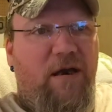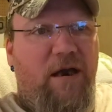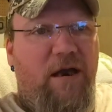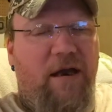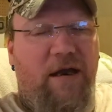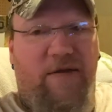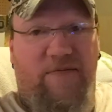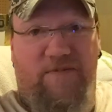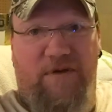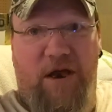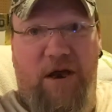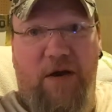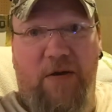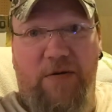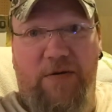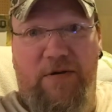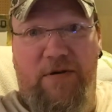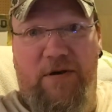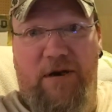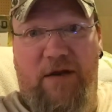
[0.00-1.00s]
And if
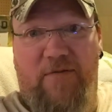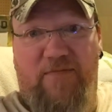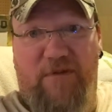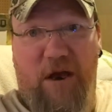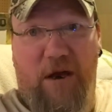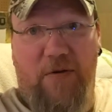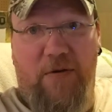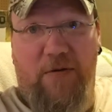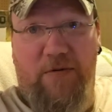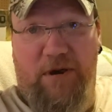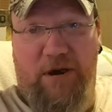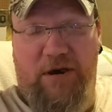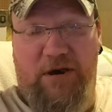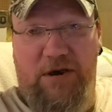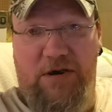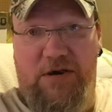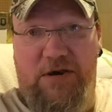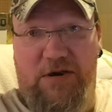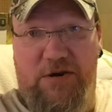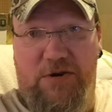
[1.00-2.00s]
y'all don't get
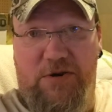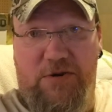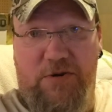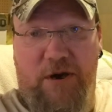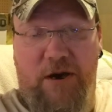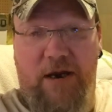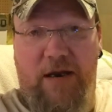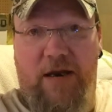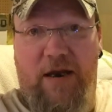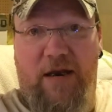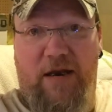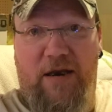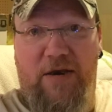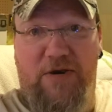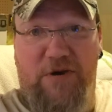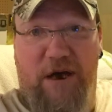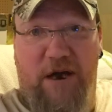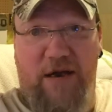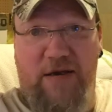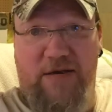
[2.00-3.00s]
this straight and
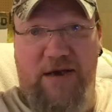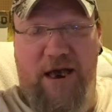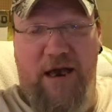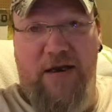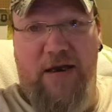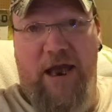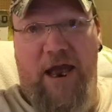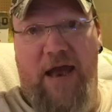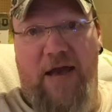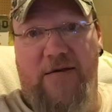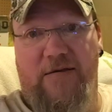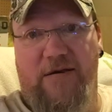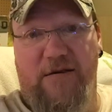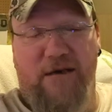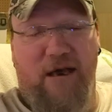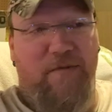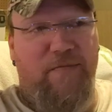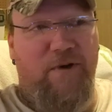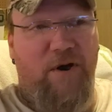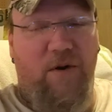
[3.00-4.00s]
get your heads out of your asses,
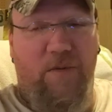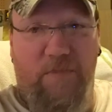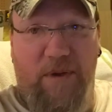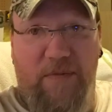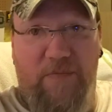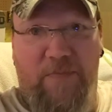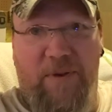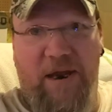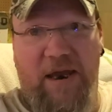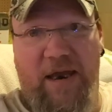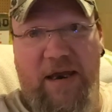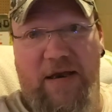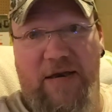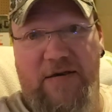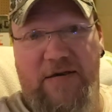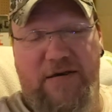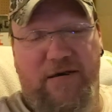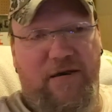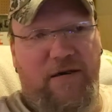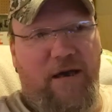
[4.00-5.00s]
I'm going to be
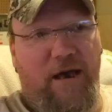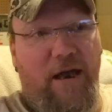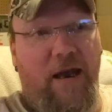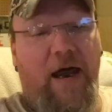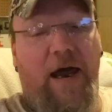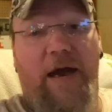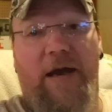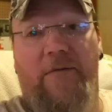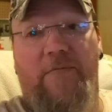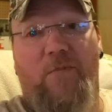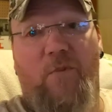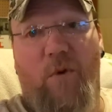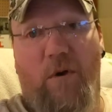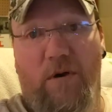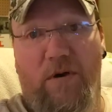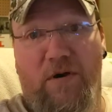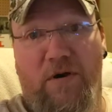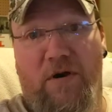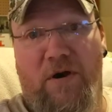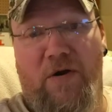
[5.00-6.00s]
pissed. And I even
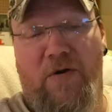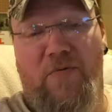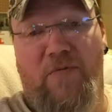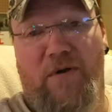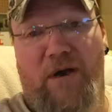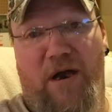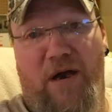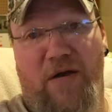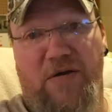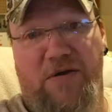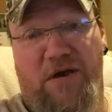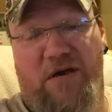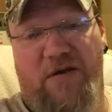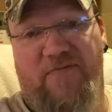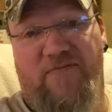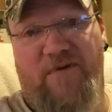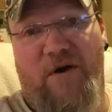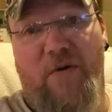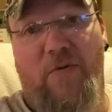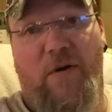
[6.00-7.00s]
warned the girl when I was on
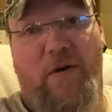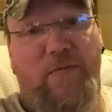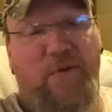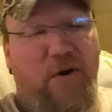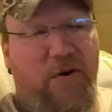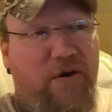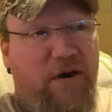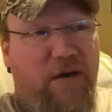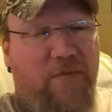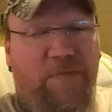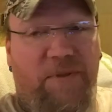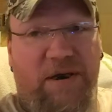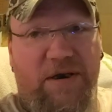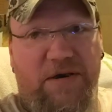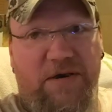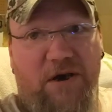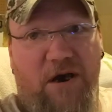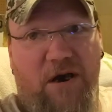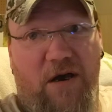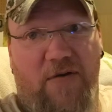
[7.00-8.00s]
the phone, I'm going to get
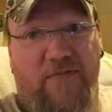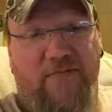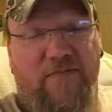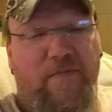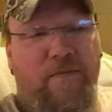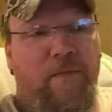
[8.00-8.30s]
pissed off.